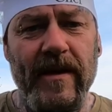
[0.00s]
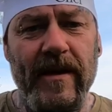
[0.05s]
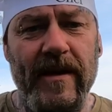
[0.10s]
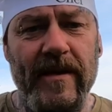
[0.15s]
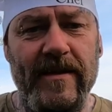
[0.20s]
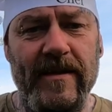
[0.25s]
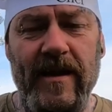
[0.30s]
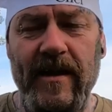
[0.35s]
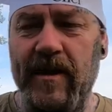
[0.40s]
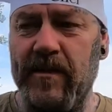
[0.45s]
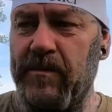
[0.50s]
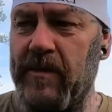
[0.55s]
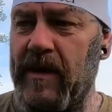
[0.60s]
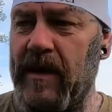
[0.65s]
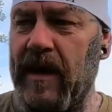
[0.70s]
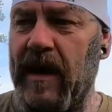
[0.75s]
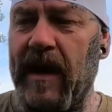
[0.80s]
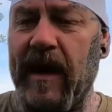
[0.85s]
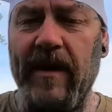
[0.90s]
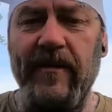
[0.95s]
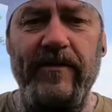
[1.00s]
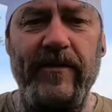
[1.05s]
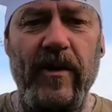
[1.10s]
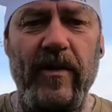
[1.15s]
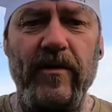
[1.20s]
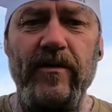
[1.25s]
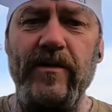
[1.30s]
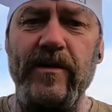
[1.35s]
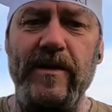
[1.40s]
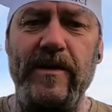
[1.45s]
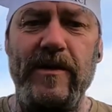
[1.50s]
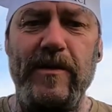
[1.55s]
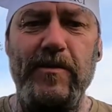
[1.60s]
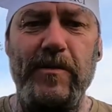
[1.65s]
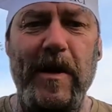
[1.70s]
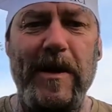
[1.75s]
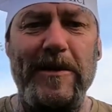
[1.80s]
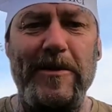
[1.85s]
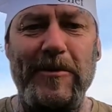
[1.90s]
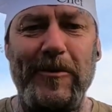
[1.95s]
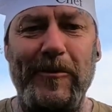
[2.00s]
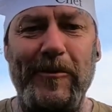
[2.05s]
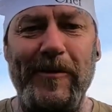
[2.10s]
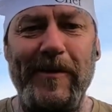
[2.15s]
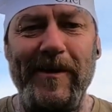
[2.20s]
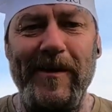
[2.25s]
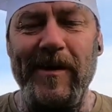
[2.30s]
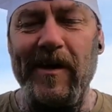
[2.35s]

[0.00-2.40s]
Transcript: is going to be a leftovers special,